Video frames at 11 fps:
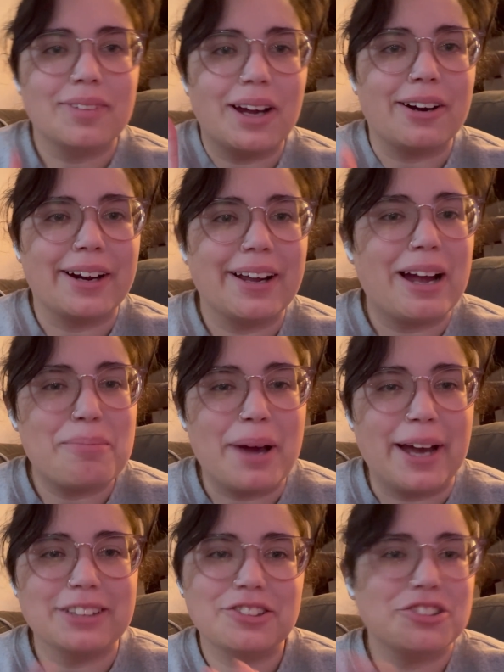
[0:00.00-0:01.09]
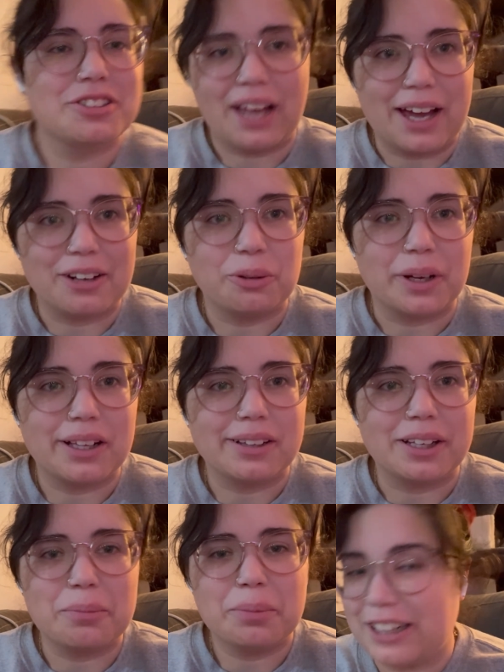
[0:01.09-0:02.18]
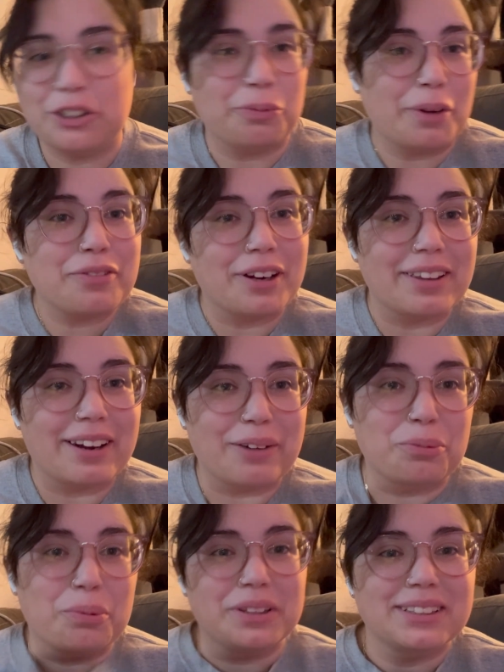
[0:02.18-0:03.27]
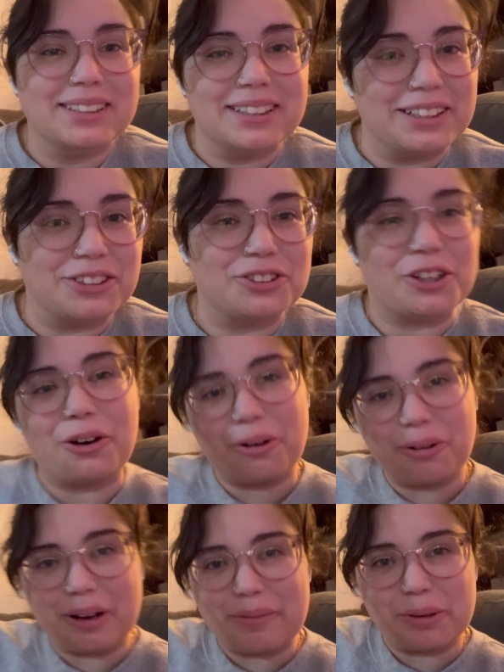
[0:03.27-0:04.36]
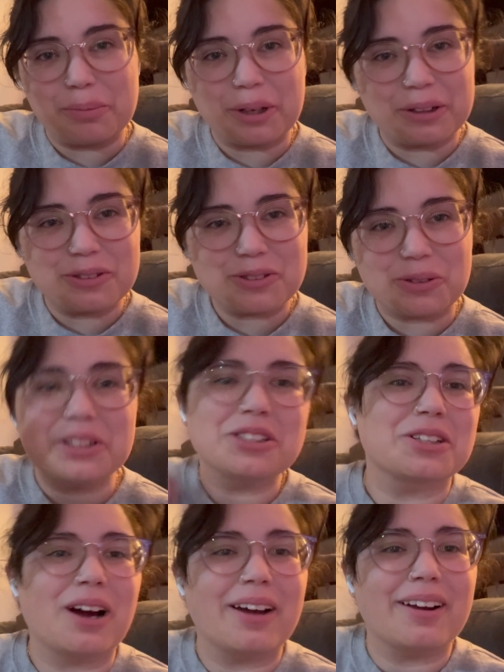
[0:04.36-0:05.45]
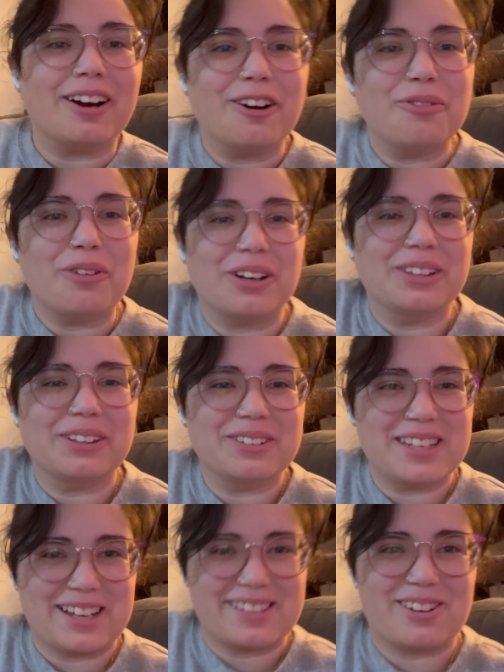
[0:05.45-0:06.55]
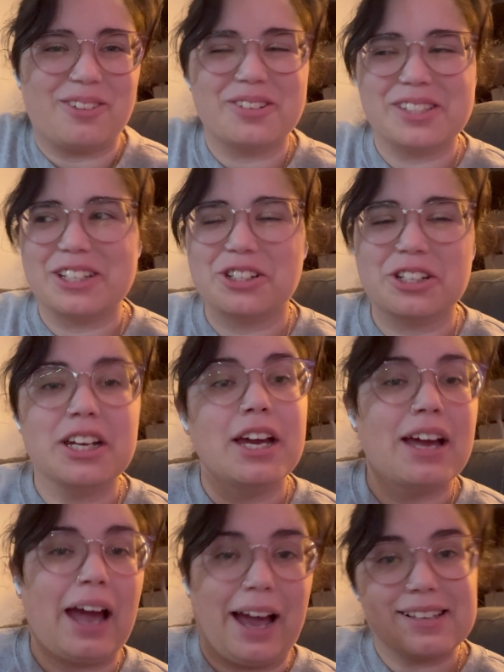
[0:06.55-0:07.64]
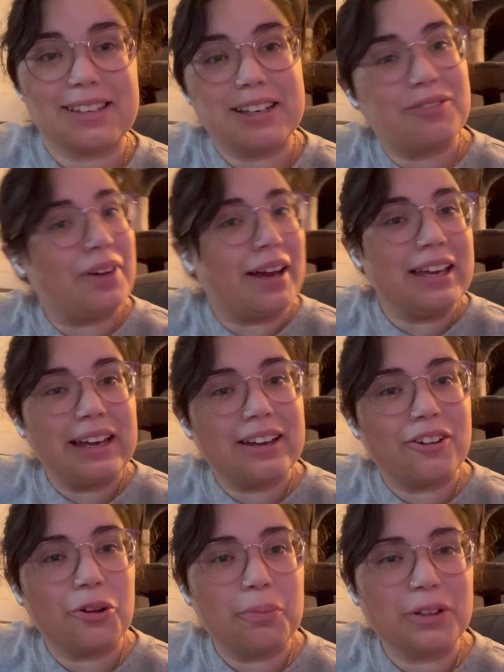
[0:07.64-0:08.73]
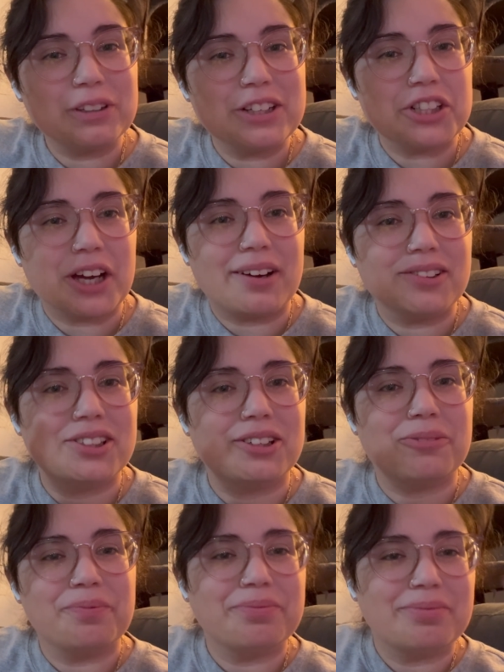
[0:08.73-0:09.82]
All right, I'm back to just add a quick clip. I told my friend that I would put this in here, so I'm gonna put a little screenshot of our little text conversation asking if he can get a little birthday shout out. So